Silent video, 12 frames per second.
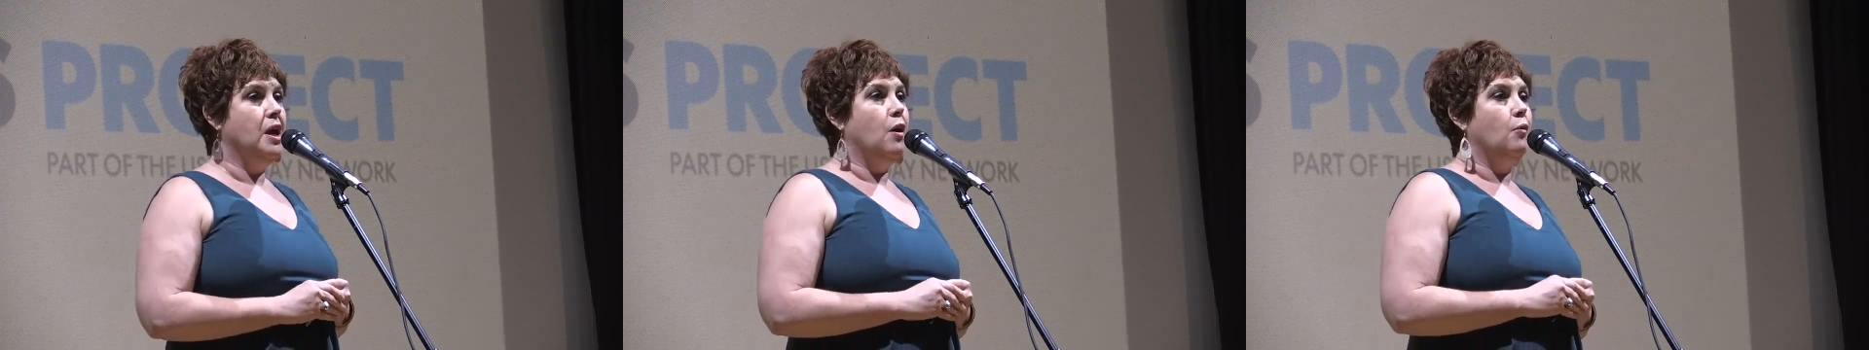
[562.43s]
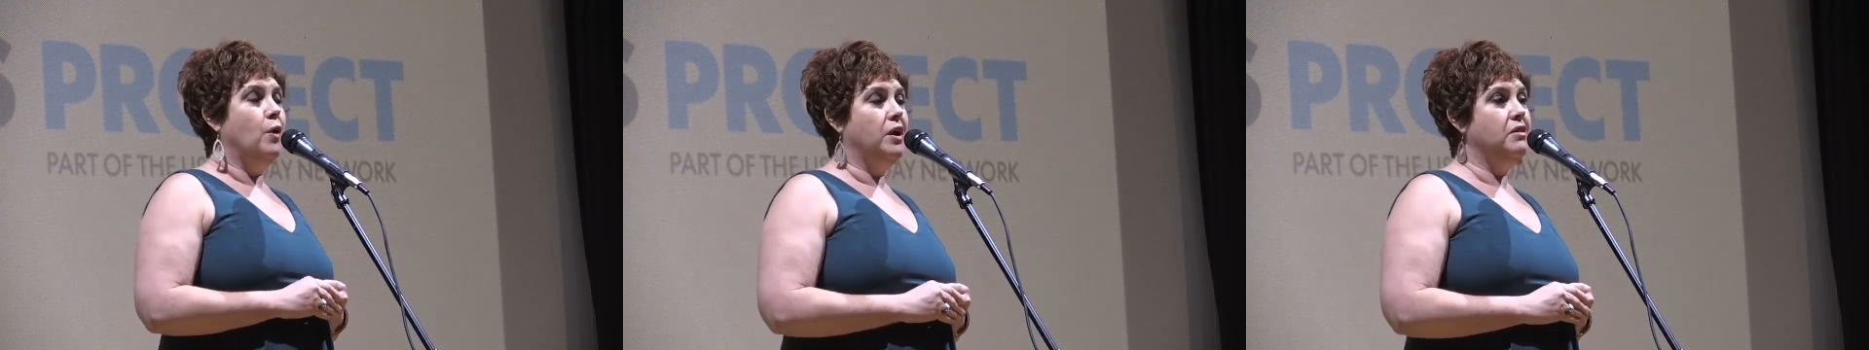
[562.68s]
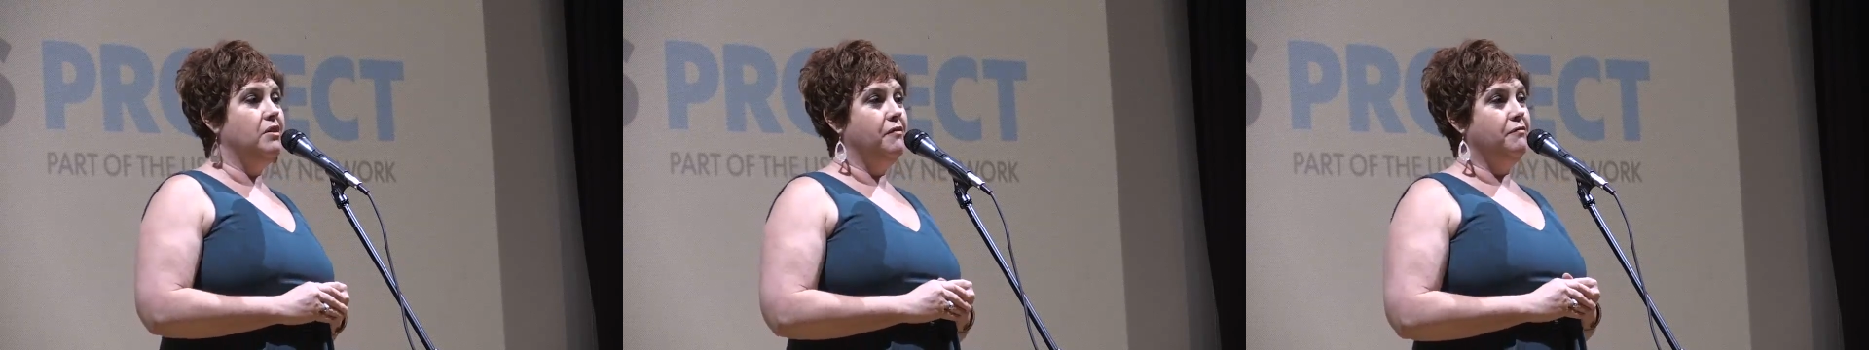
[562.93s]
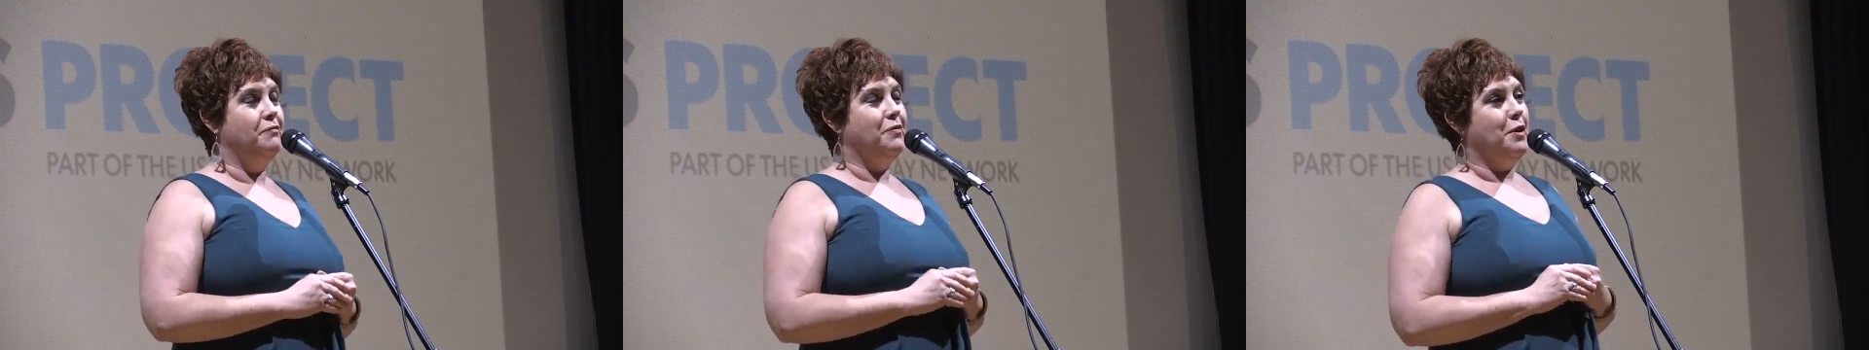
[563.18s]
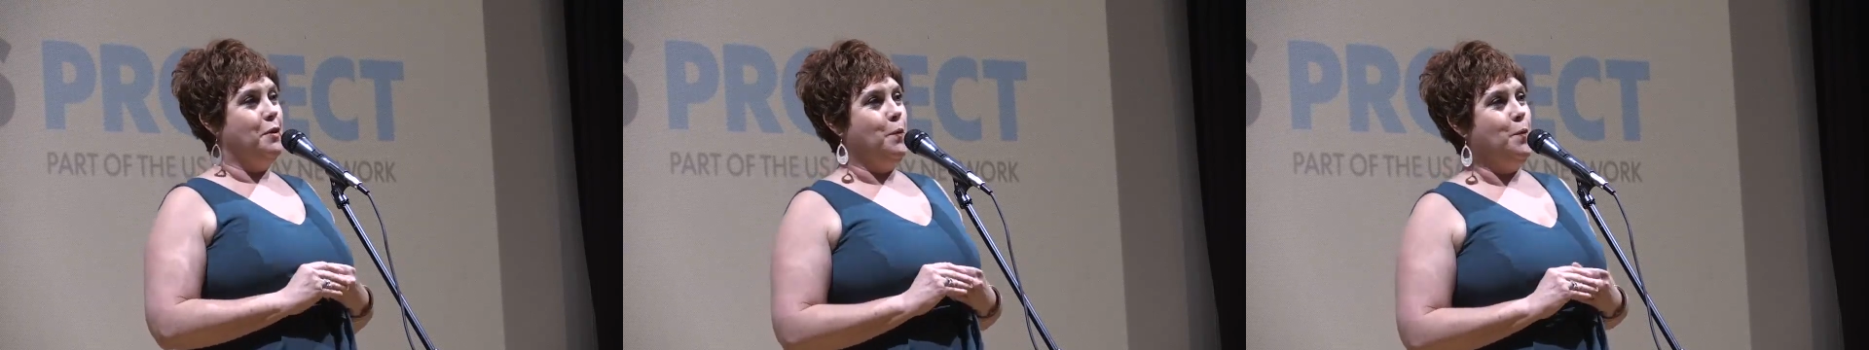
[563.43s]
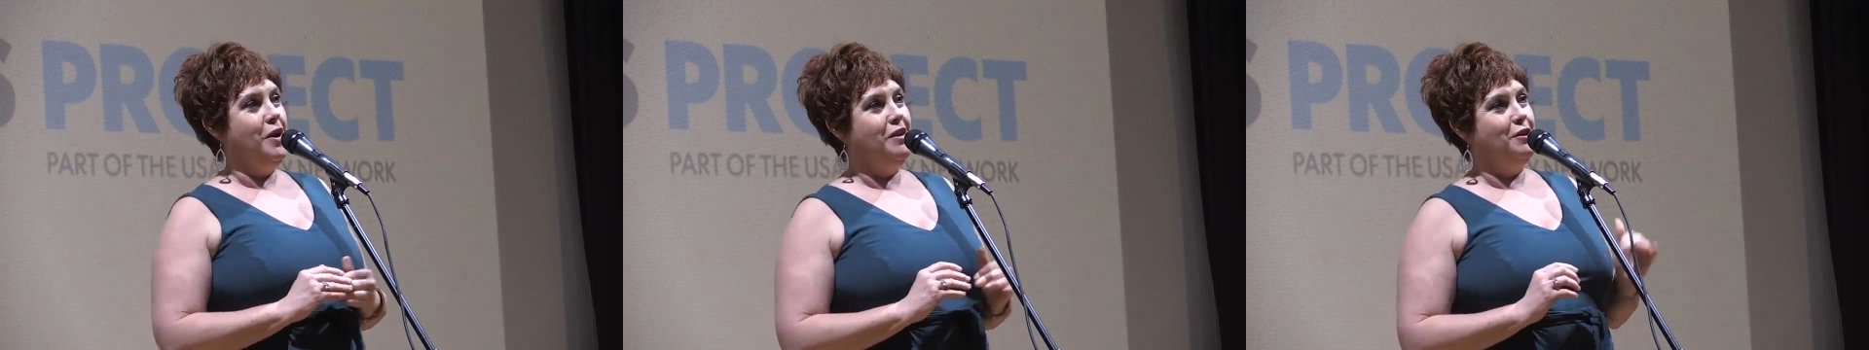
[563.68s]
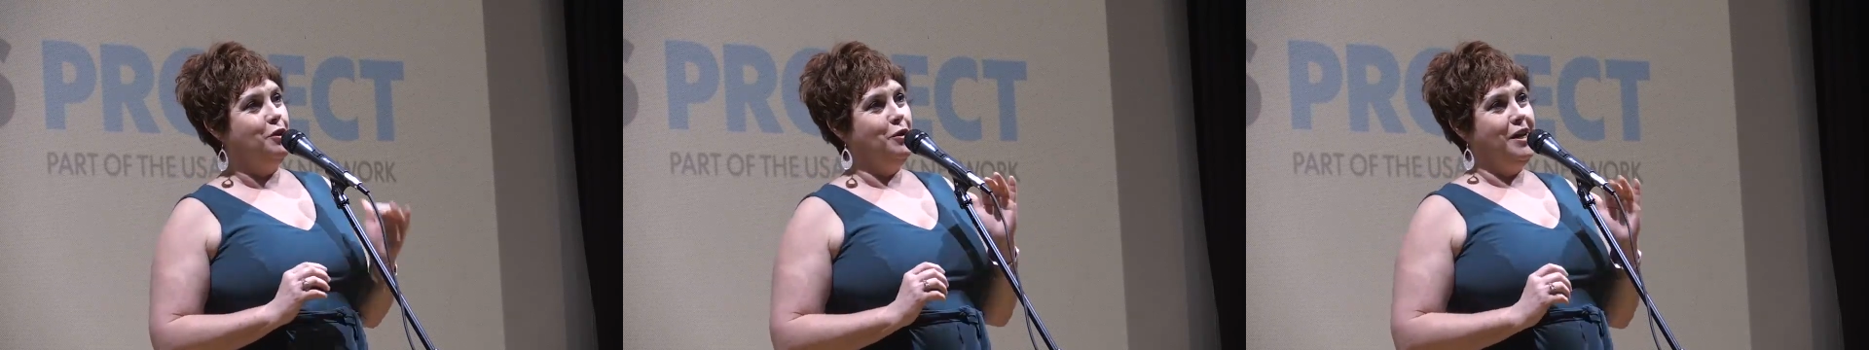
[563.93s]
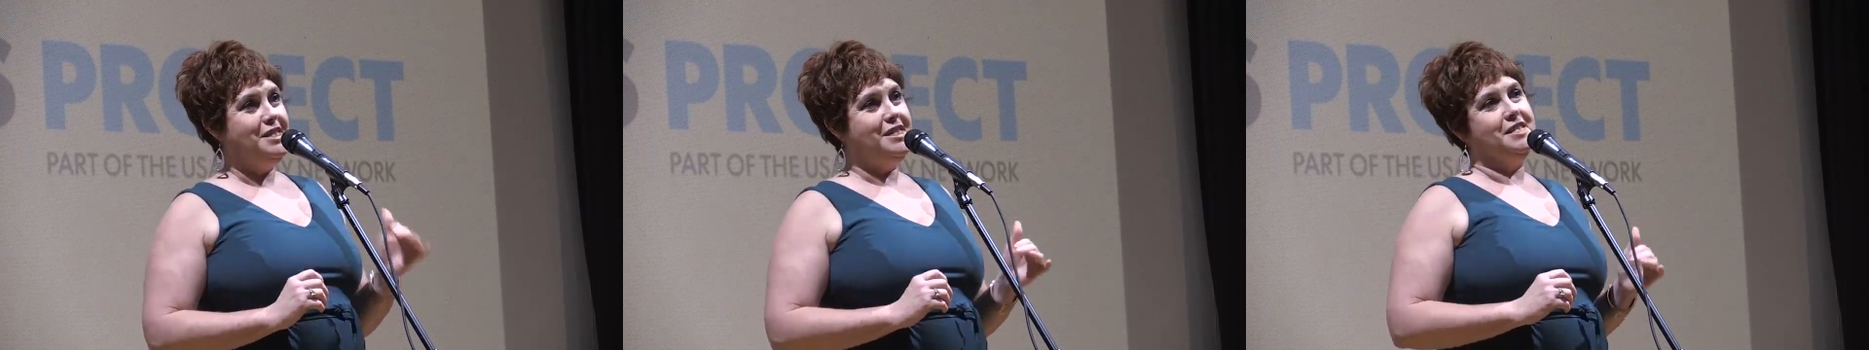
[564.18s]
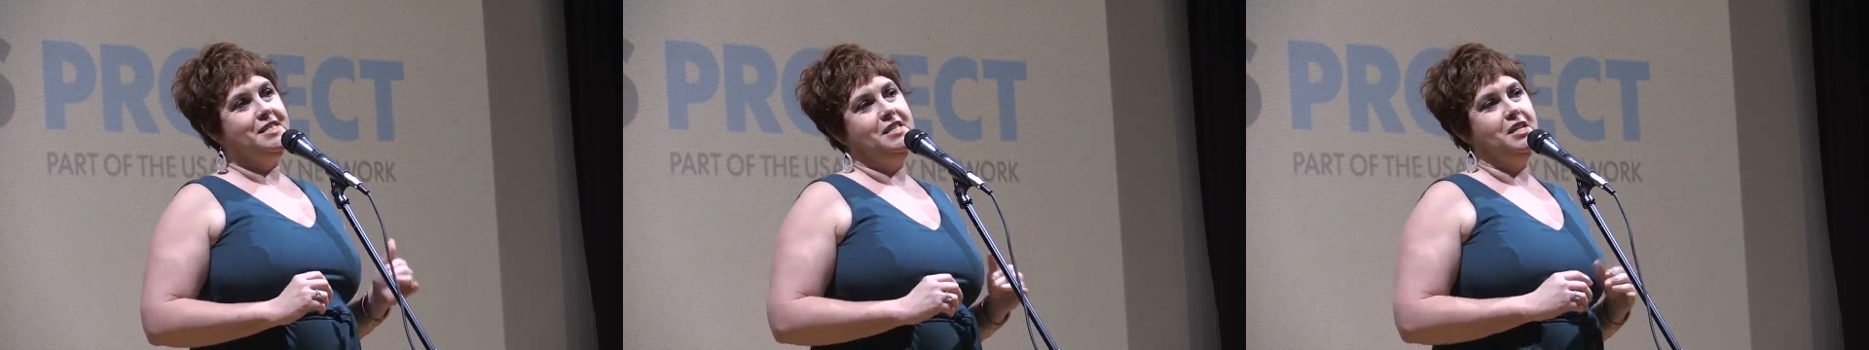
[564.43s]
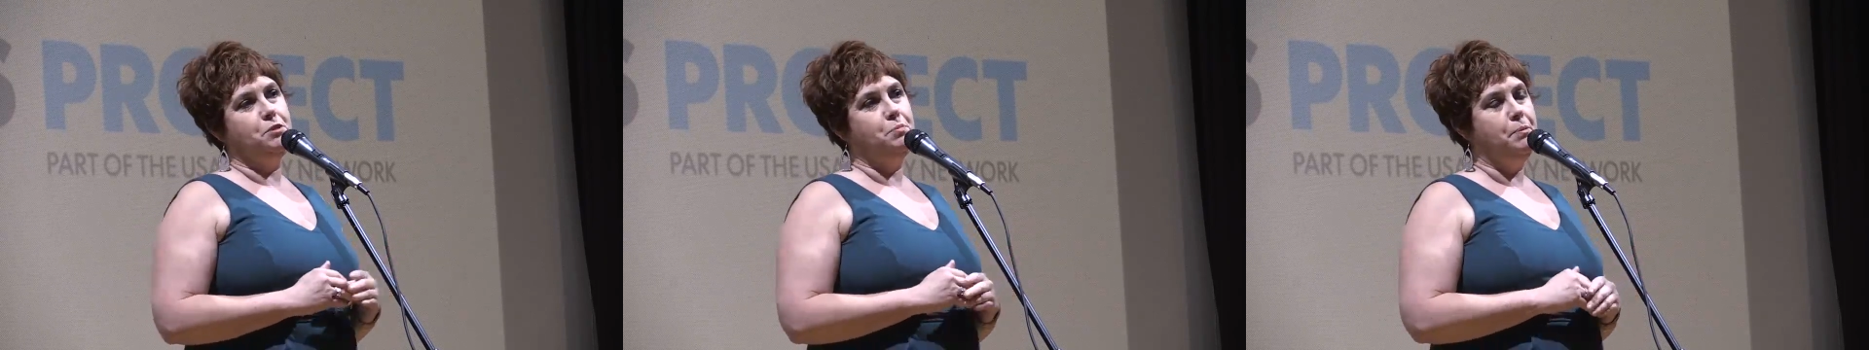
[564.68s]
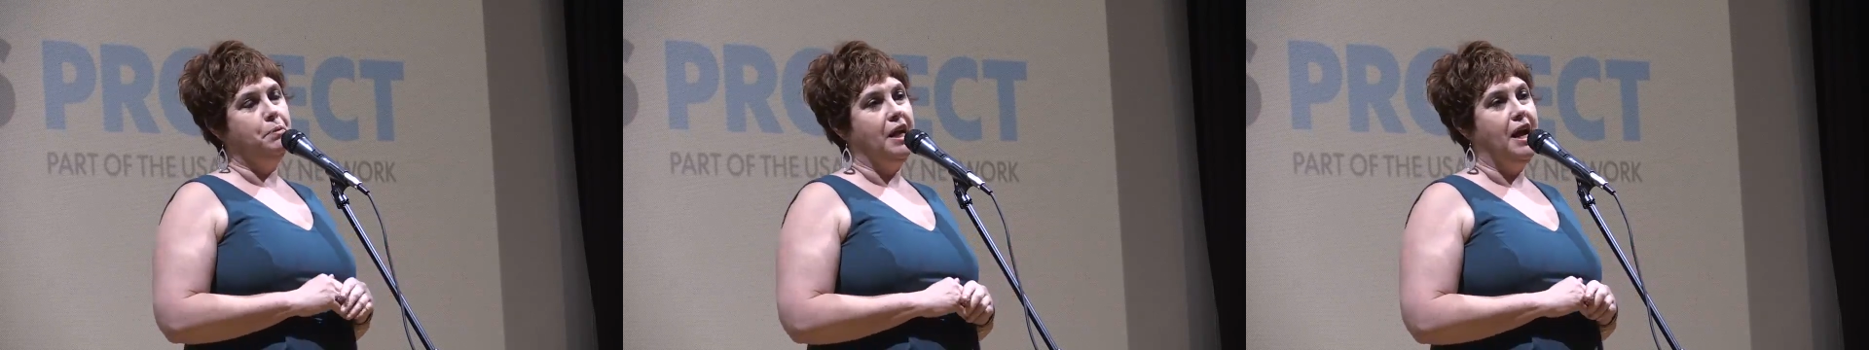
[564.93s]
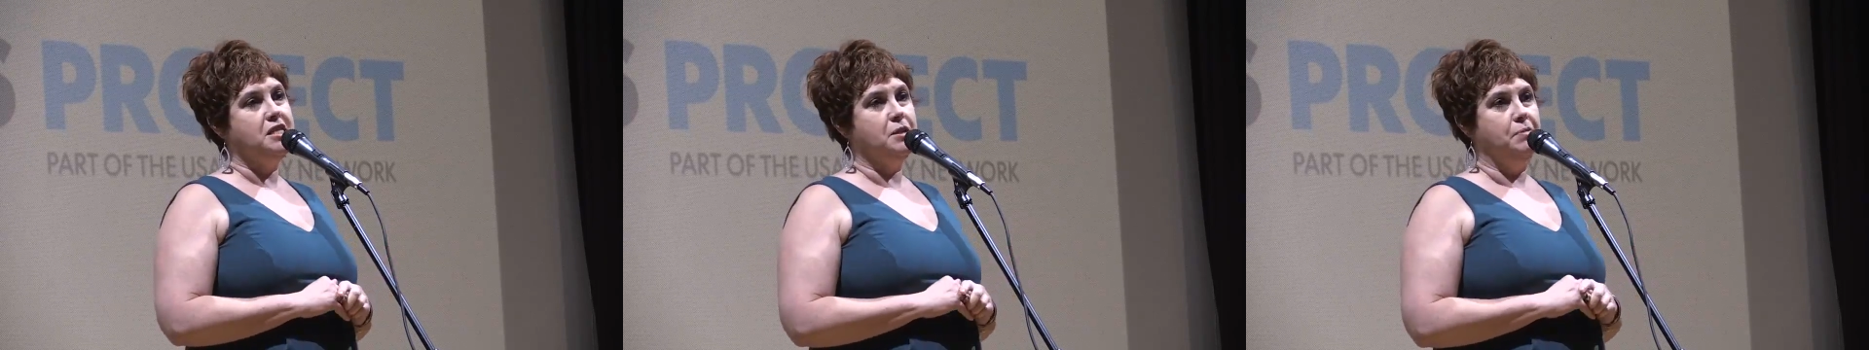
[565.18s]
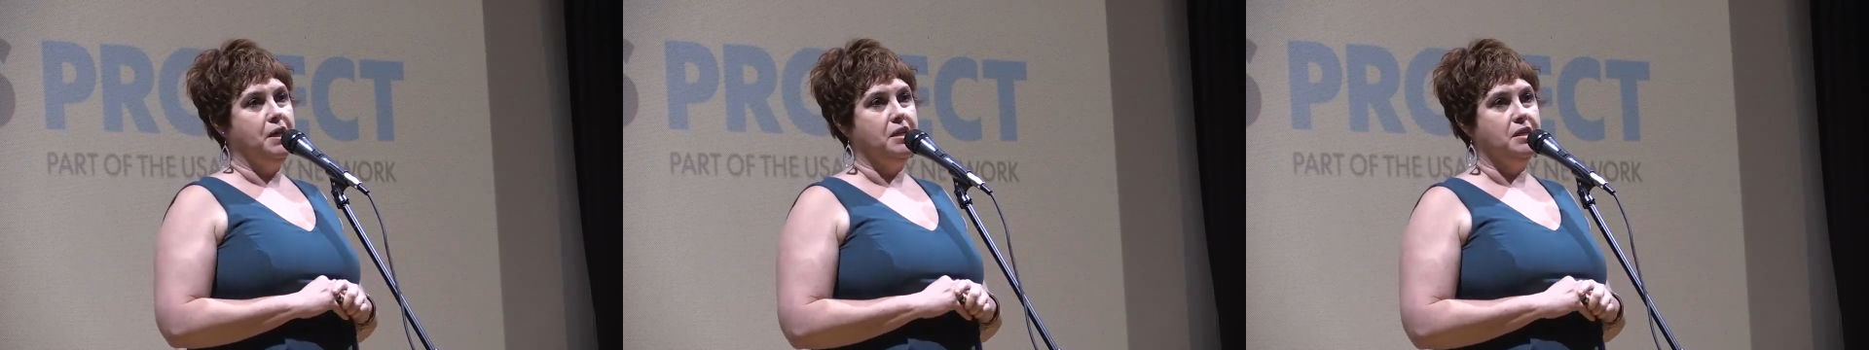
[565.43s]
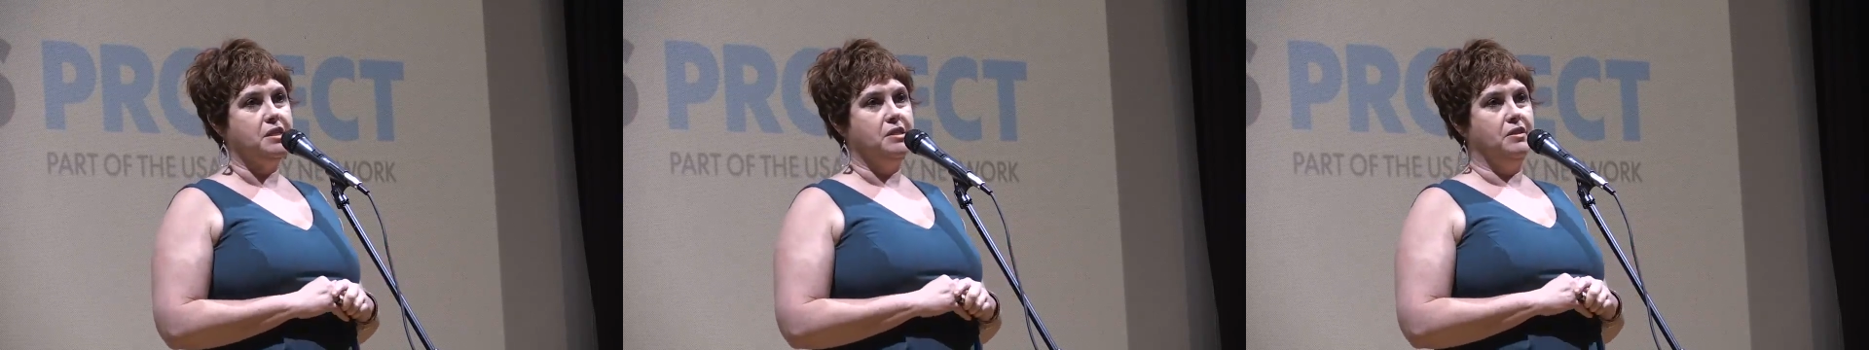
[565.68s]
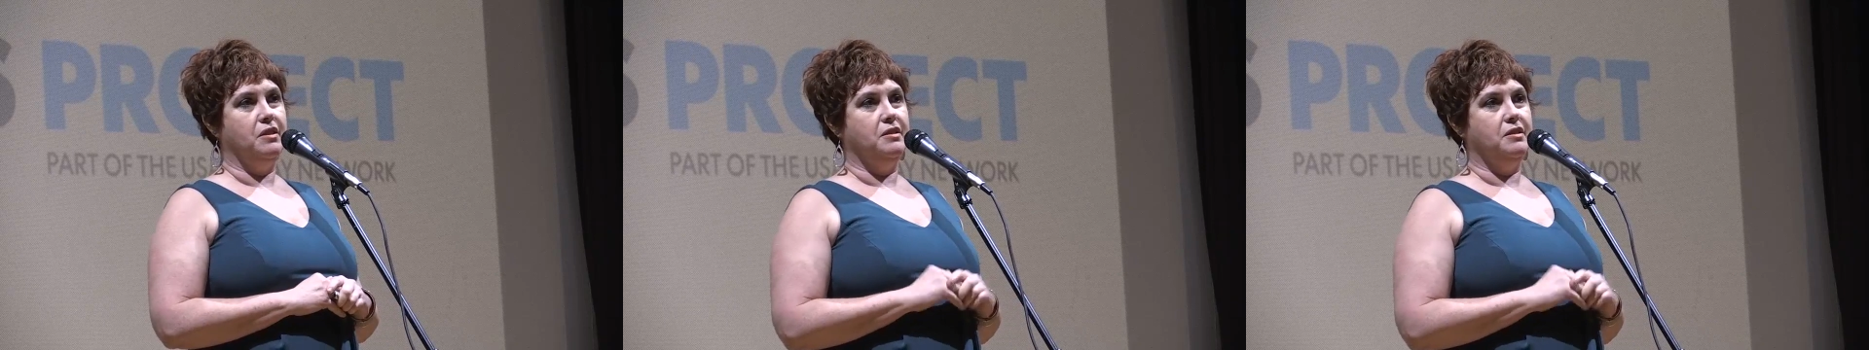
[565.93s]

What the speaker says: One of the craziest things people ask me is,